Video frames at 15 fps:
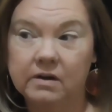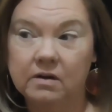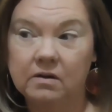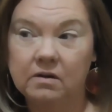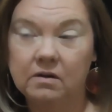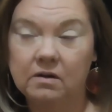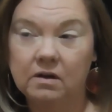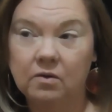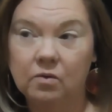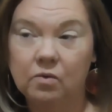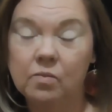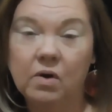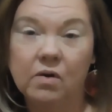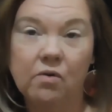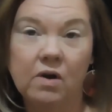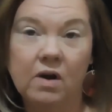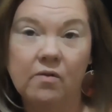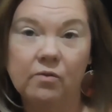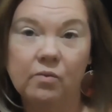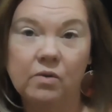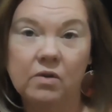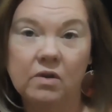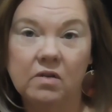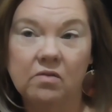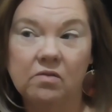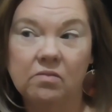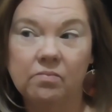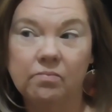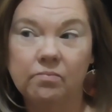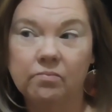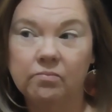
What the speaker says: know, all my craft work is